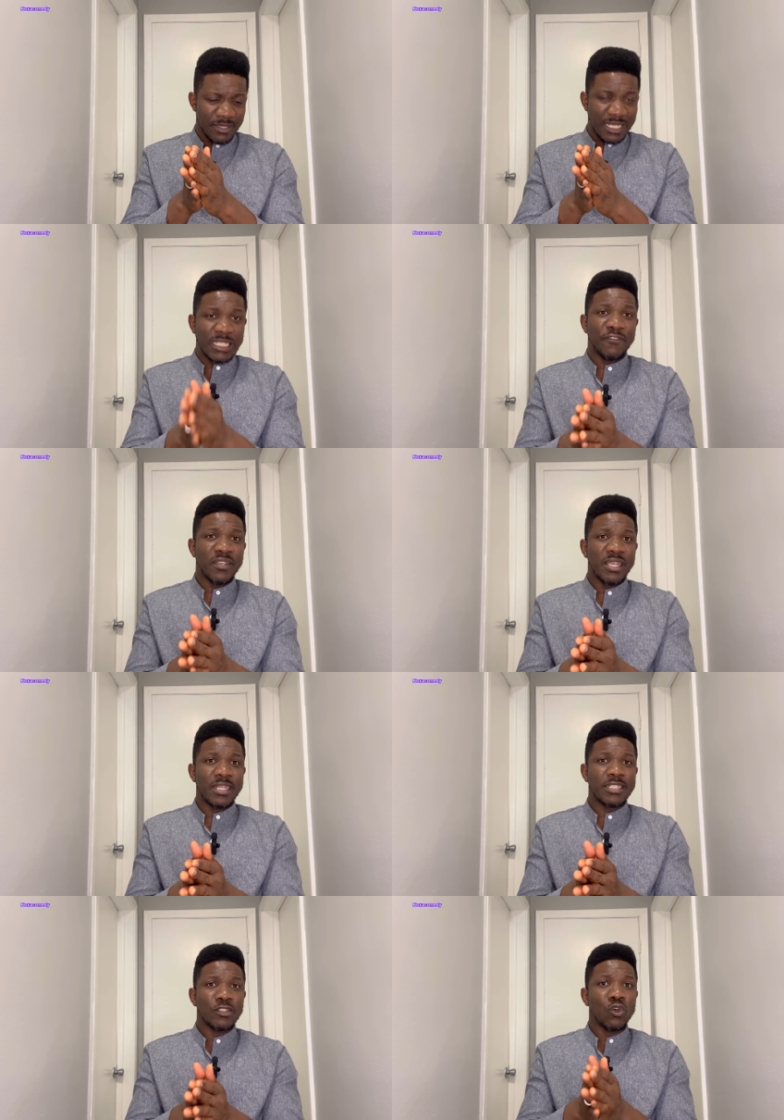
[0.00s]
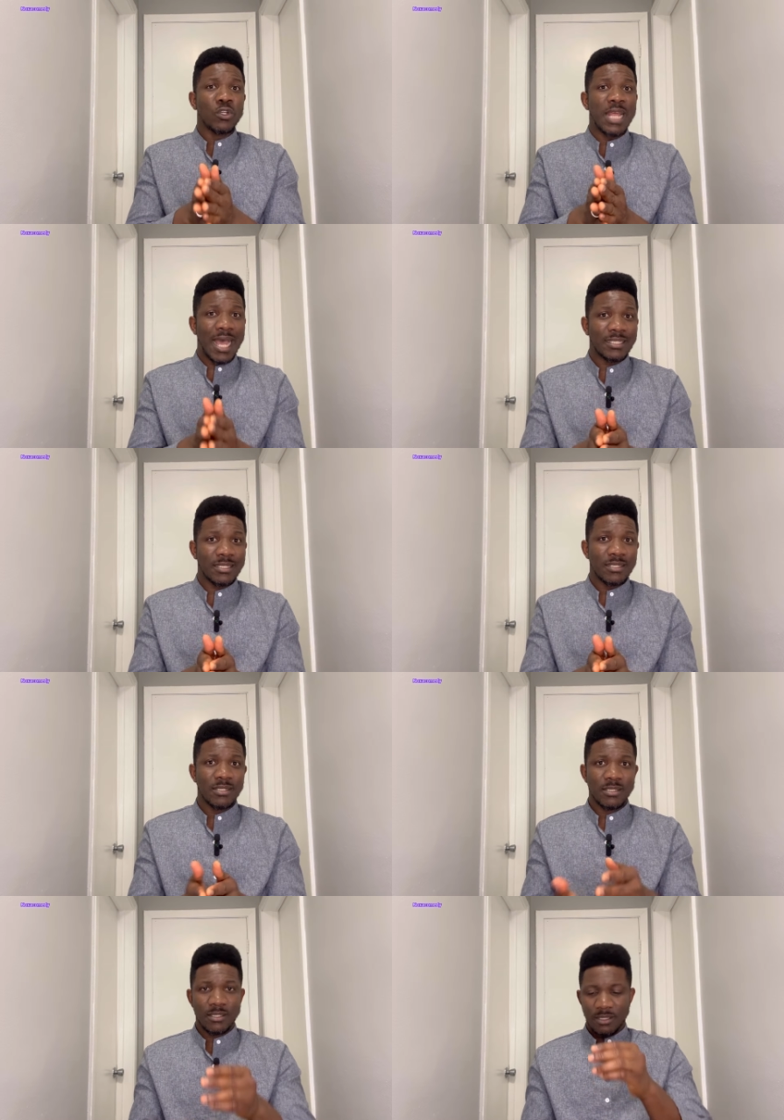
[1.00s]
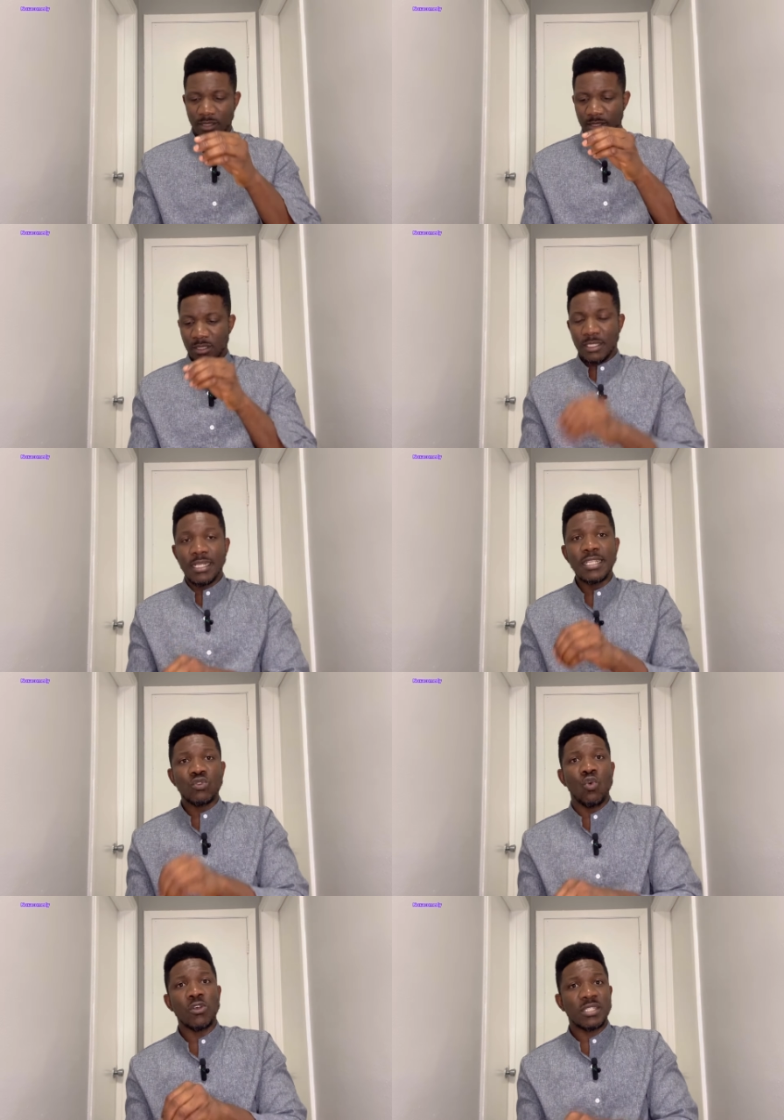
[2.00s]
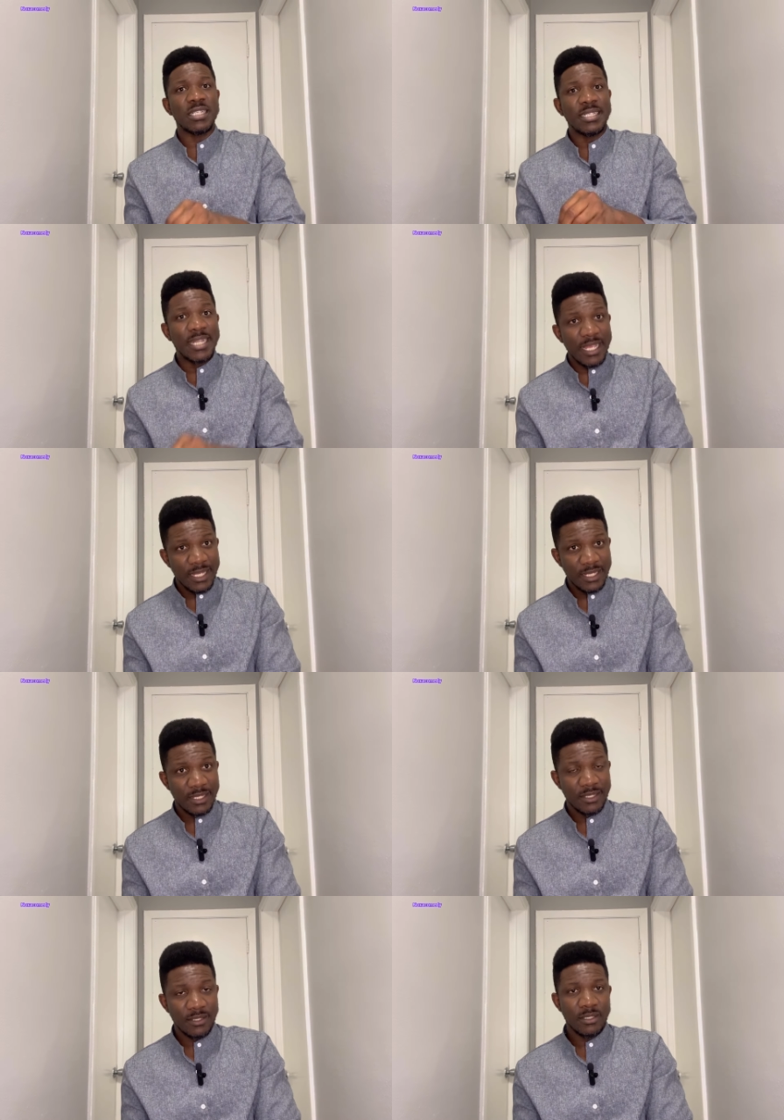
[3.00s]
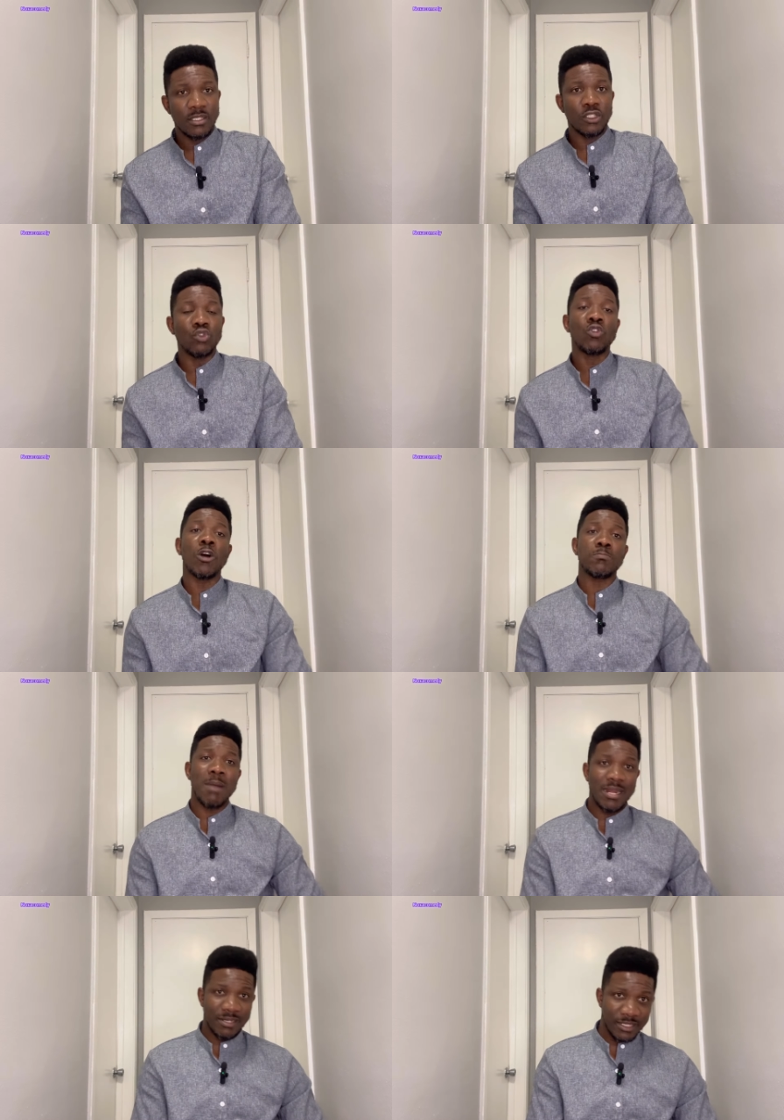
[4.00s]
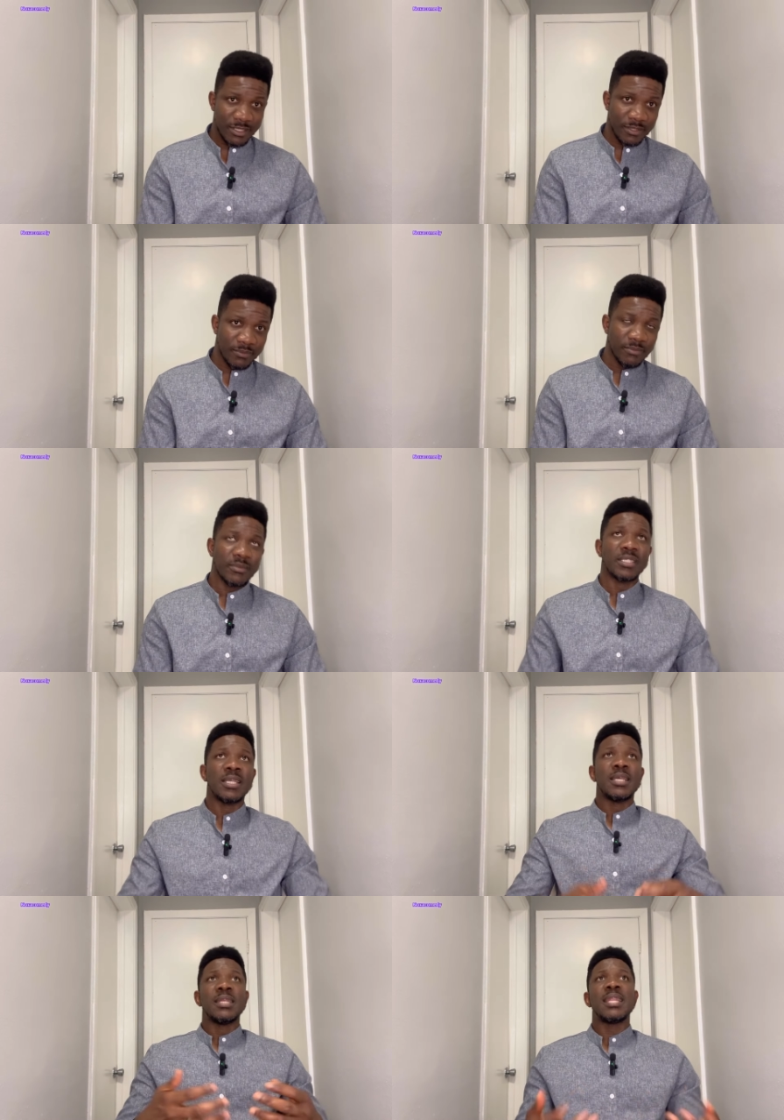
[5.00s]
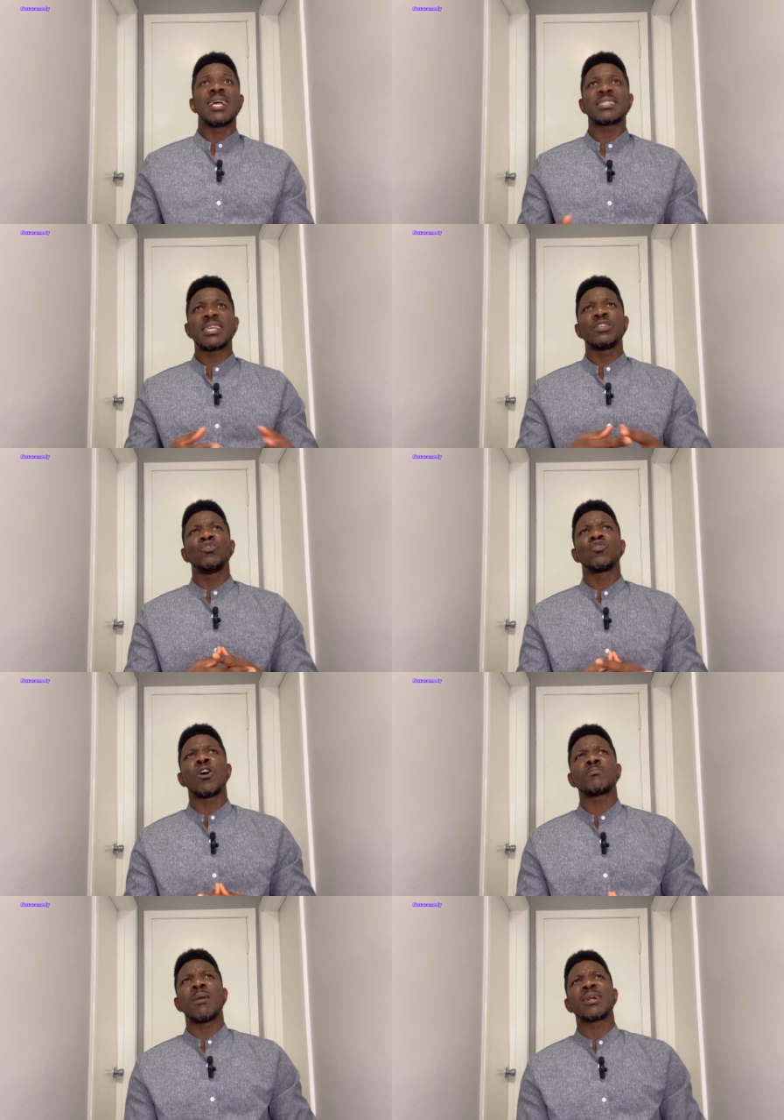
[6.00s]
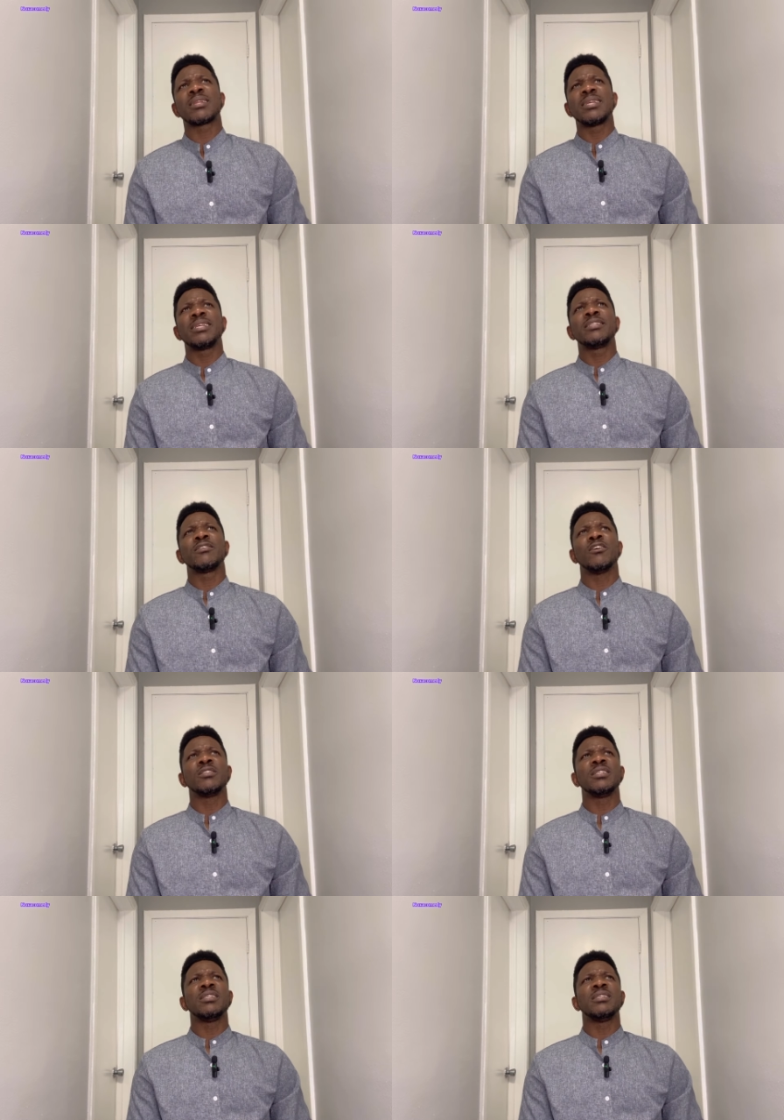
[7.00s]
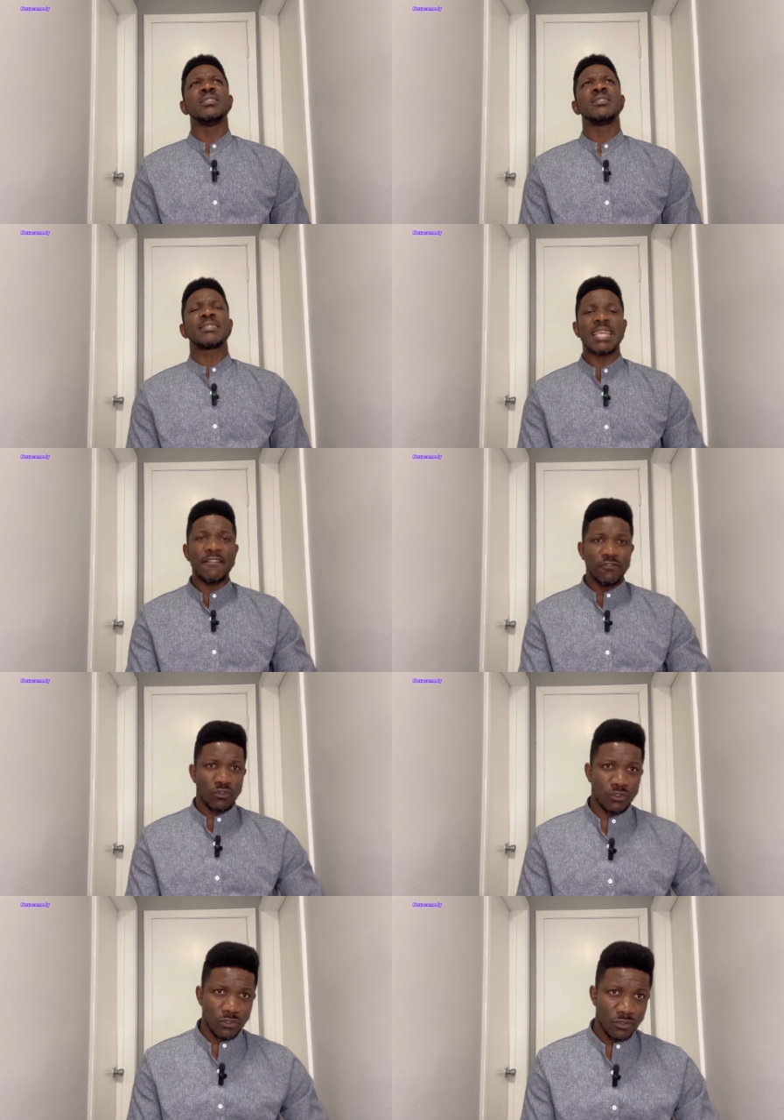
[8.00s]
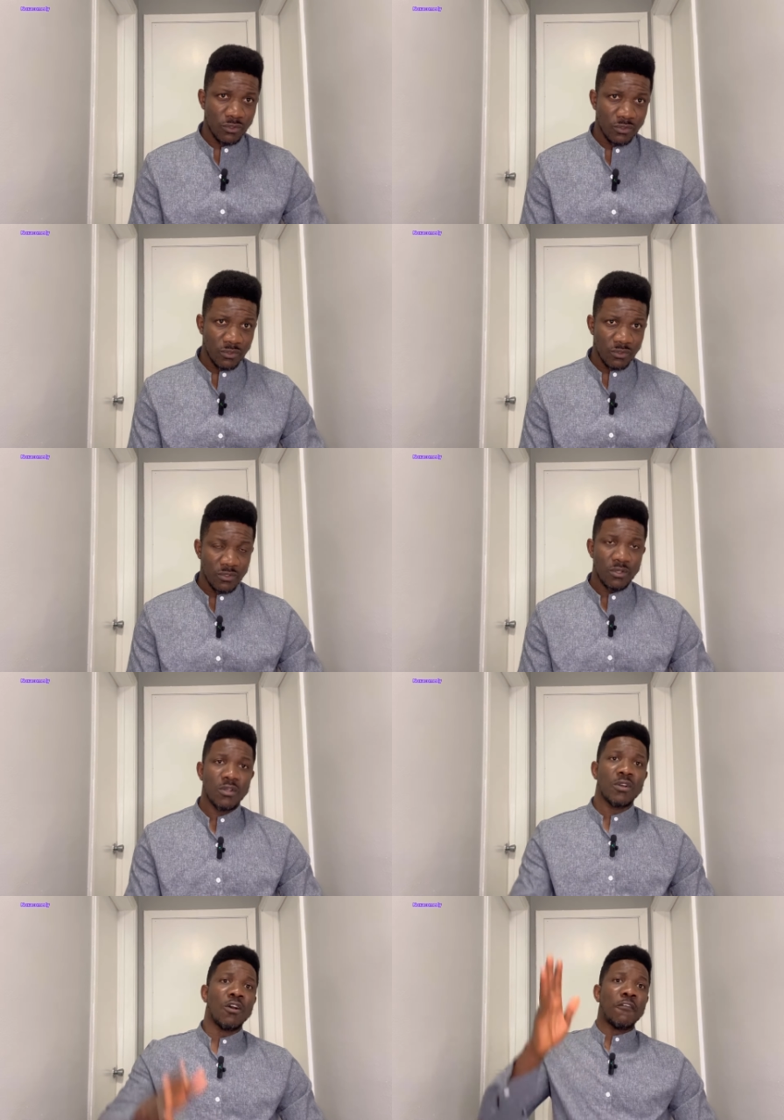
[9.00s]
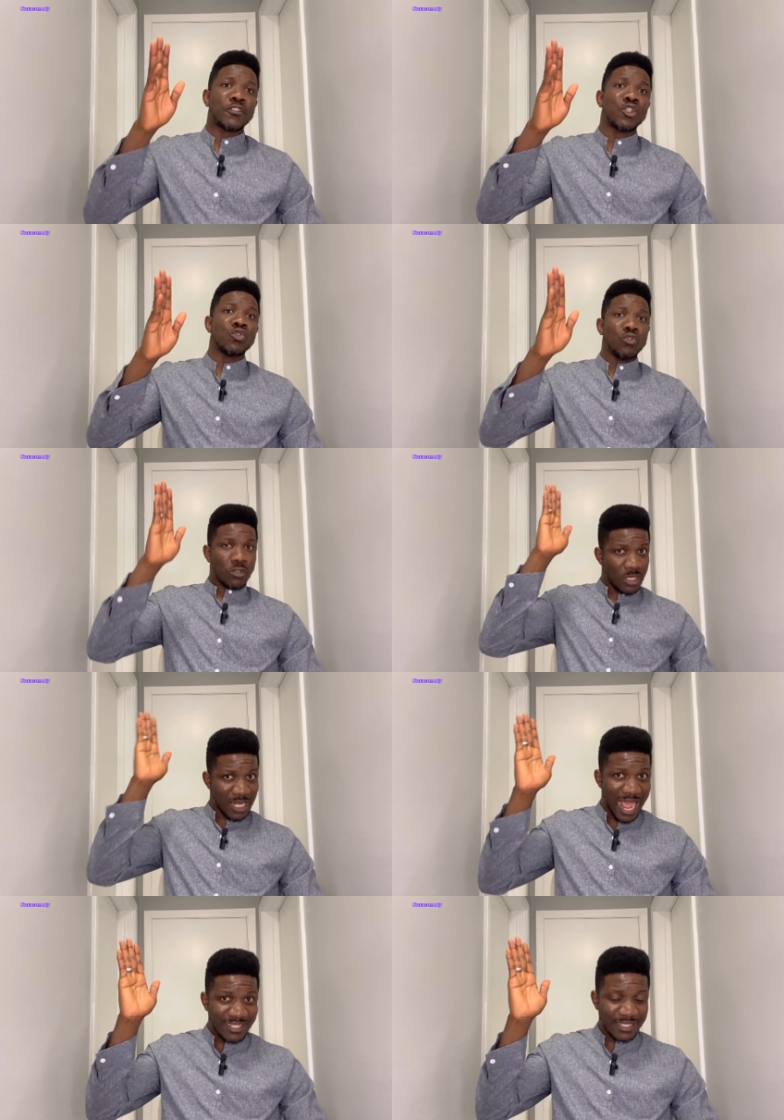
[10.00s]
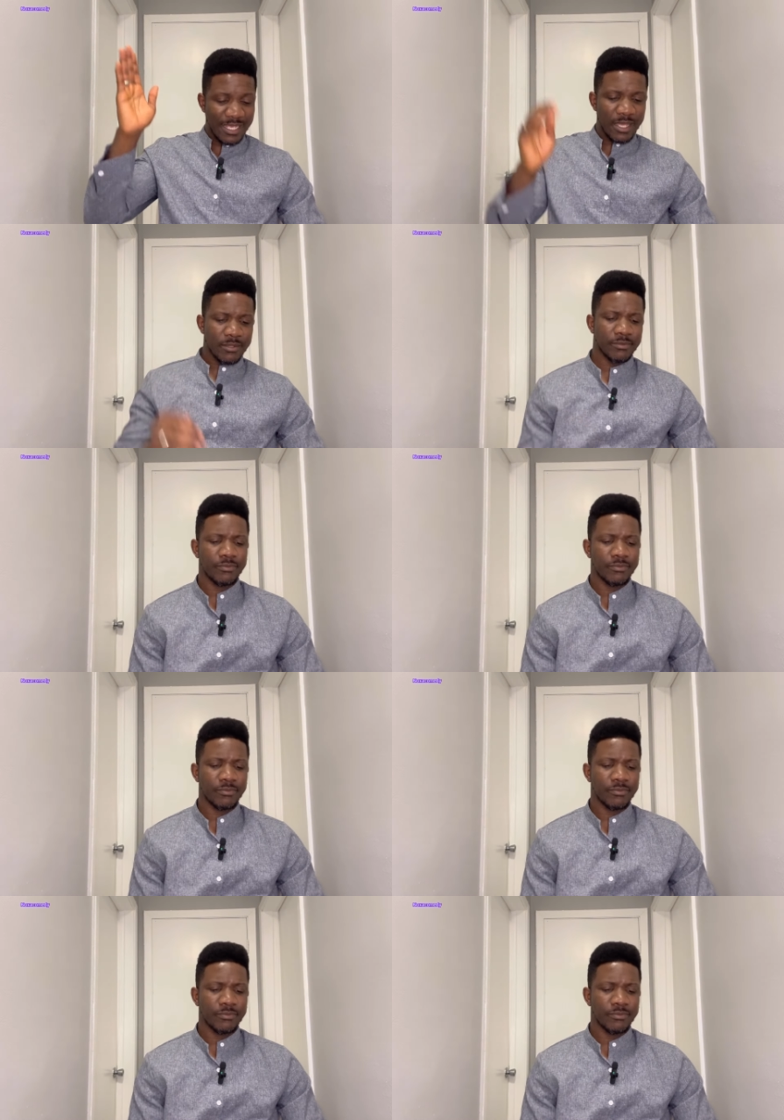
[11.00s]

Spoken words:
certificate know that this was the day you got married. Let's say you got married on the 7th of June last year.